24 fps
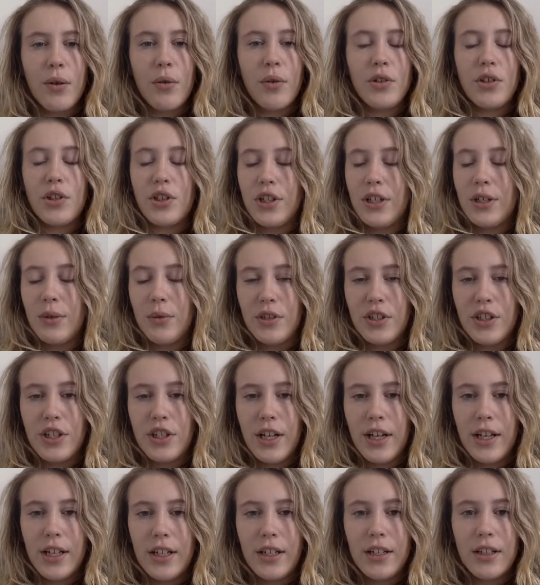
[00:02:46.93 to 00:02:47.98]
she was
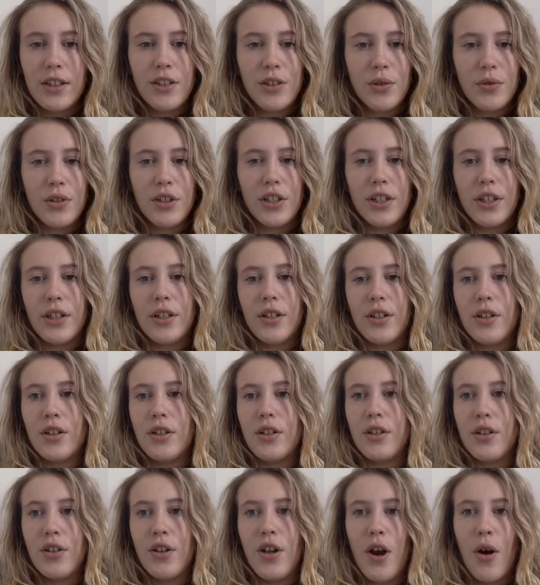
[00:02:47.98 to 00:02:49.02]
like,
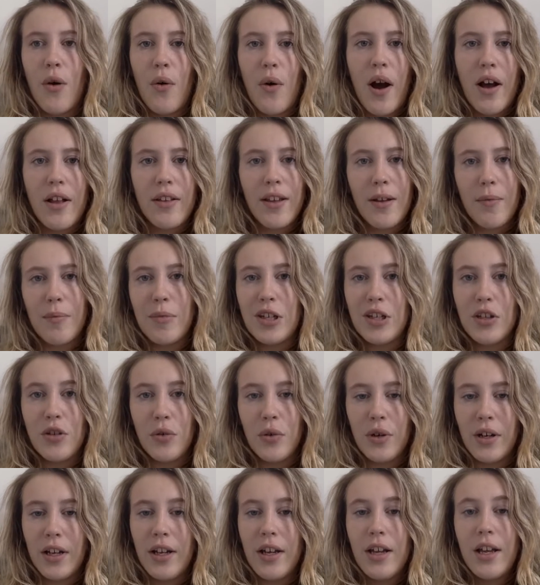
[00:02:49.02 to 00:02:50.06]
no, let me do
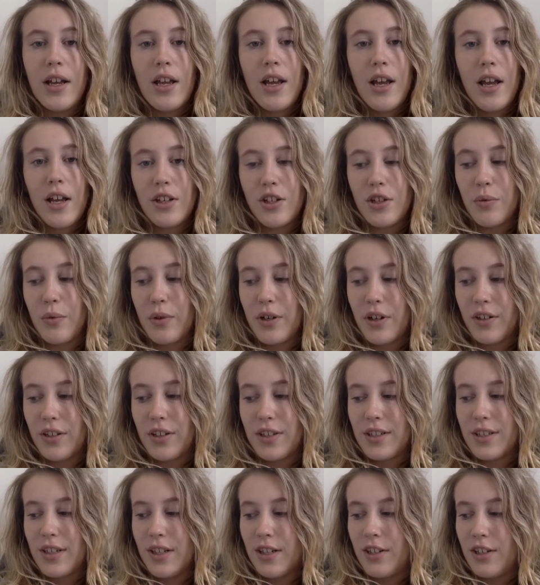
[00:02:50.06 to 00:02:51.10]
it, and she went on the
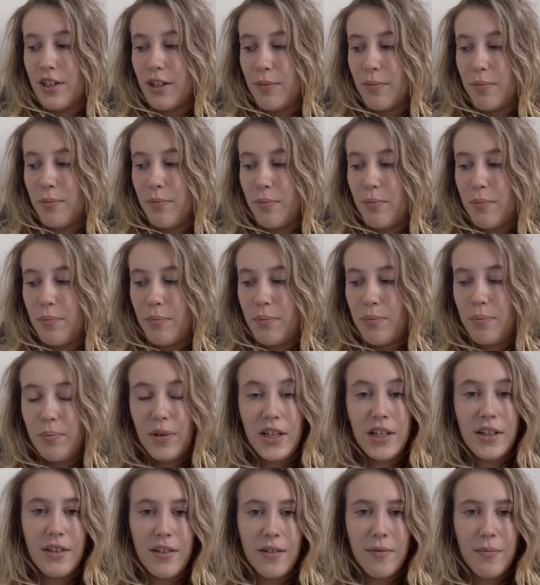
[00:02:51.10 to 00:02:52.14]
stage and
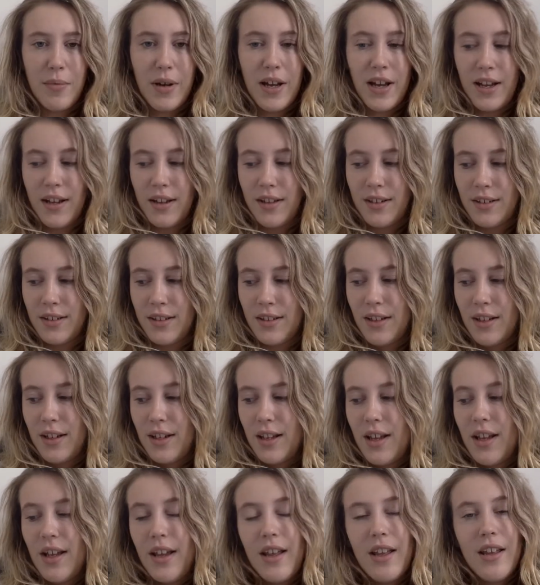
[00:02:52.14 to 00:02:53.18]
beat the man.
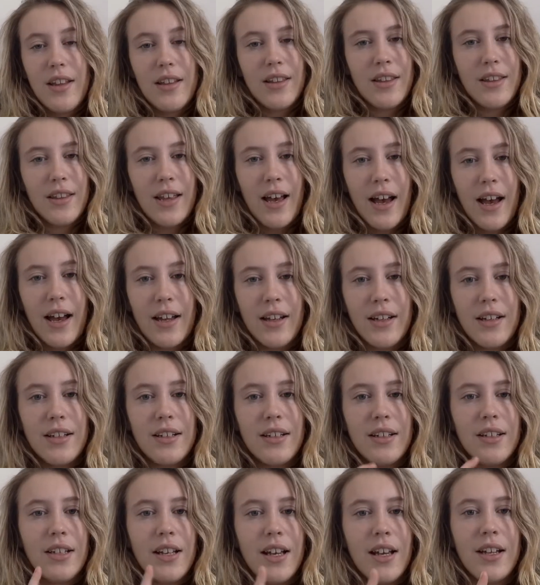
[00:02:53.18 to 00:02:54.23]
That
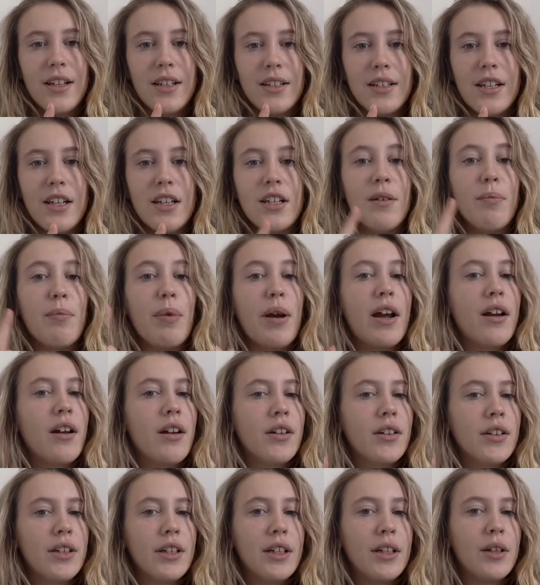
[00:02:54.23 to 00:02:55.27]
is, and
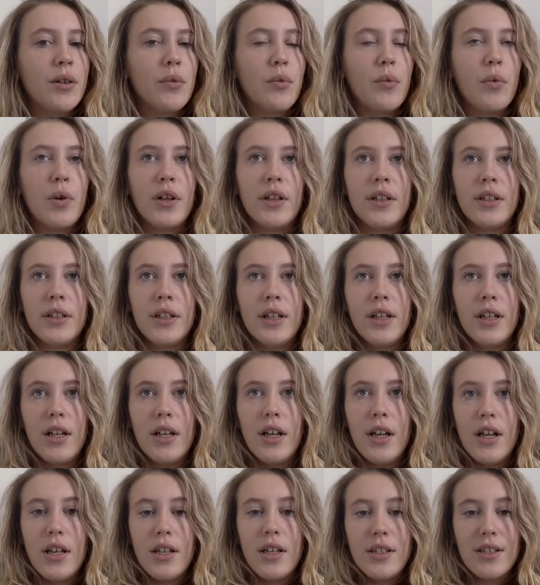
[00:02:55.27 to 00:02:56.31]
apparently what
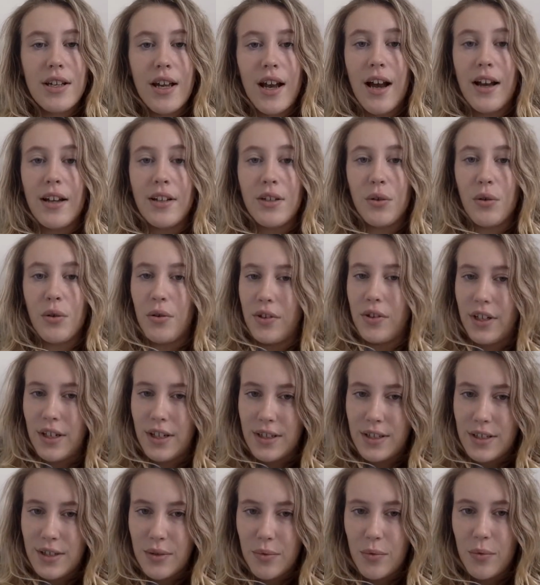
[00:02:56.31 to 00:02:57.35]
Sky told
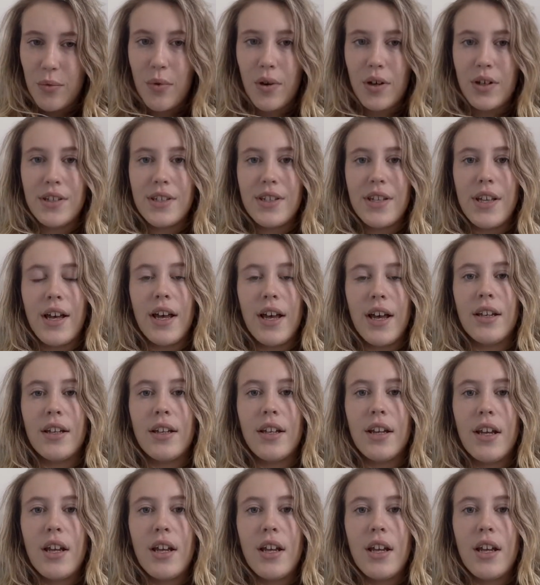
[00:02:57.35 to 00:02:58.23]
us was that